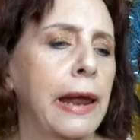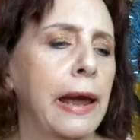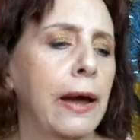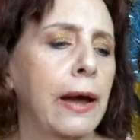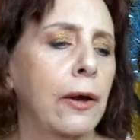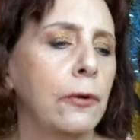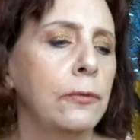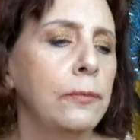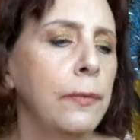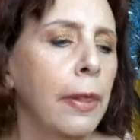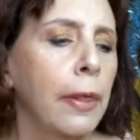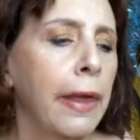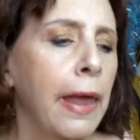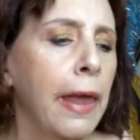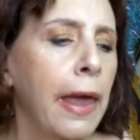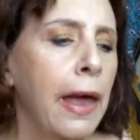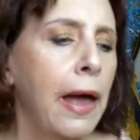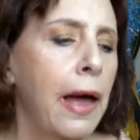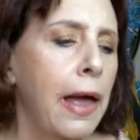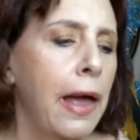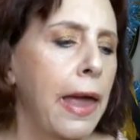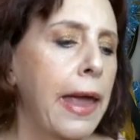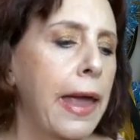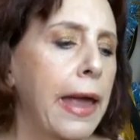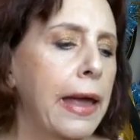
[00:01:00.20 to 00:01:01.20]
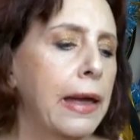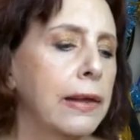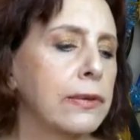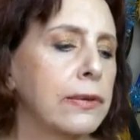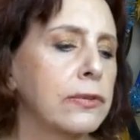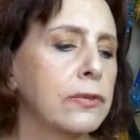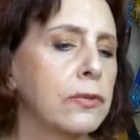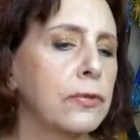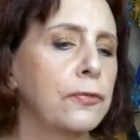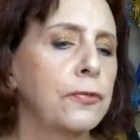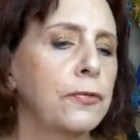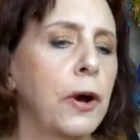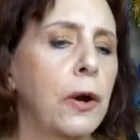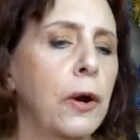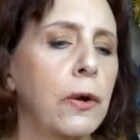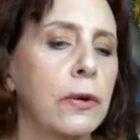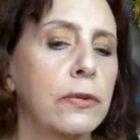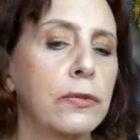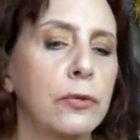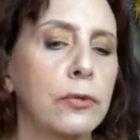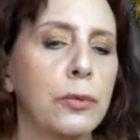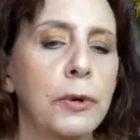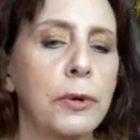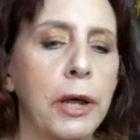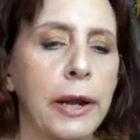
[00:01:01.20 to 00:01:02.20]
now. As far
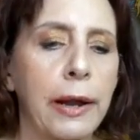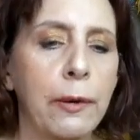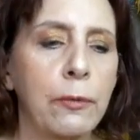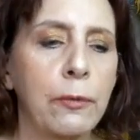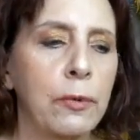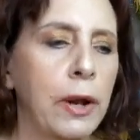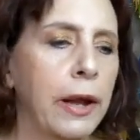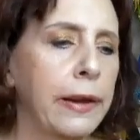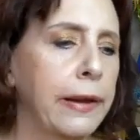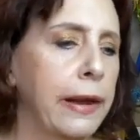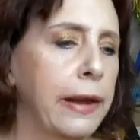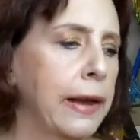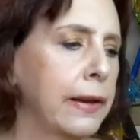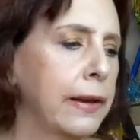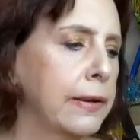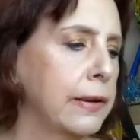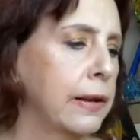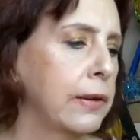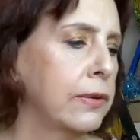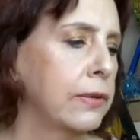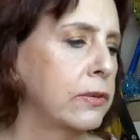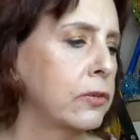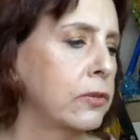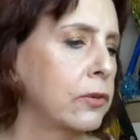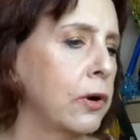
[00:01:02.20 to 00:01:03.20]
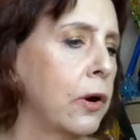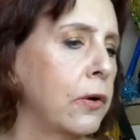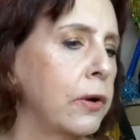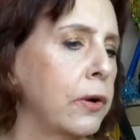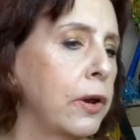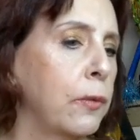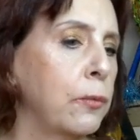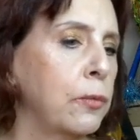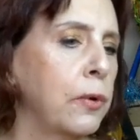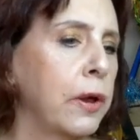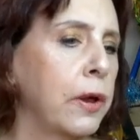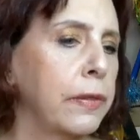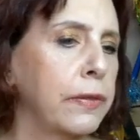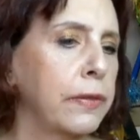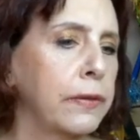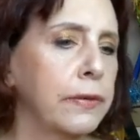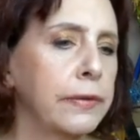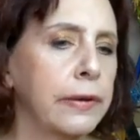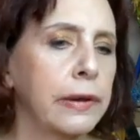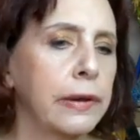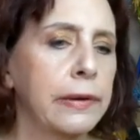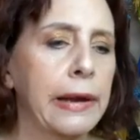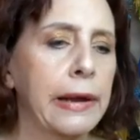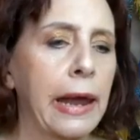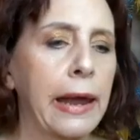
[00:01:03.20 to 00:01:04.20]
as what I went ahead and started with
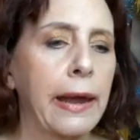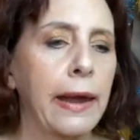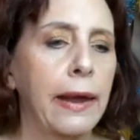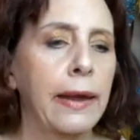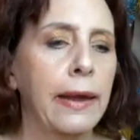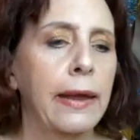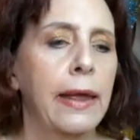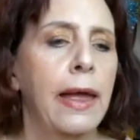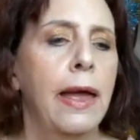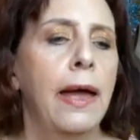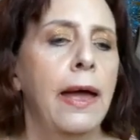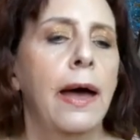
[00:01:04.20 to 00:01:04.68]
today,